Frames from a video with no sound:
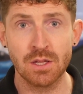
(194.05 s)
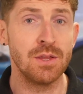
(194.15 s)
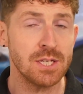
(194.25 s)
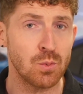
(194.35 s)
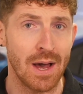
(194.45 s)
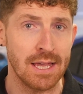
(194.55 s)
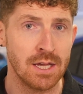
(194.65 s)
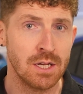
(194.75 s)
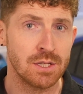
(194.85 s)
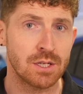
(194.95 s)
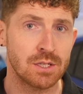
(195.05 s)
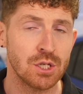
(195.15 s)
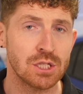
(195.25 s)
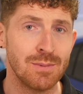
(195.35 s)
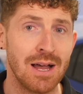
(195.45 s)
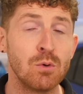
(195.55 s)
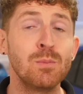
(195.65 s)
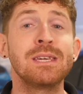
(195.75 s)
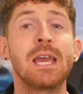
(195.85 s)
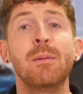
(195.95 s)
This way, the customer will
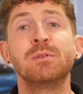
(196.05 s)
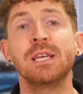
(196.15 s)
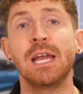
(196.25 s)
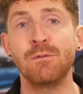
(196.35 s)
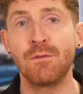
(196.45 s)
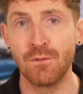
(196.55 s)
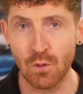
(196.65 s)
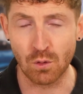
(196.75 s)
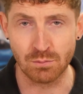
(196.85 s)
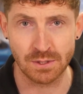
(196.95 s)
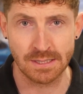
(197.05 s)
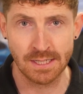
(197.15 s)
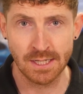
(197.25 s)
be kept informed.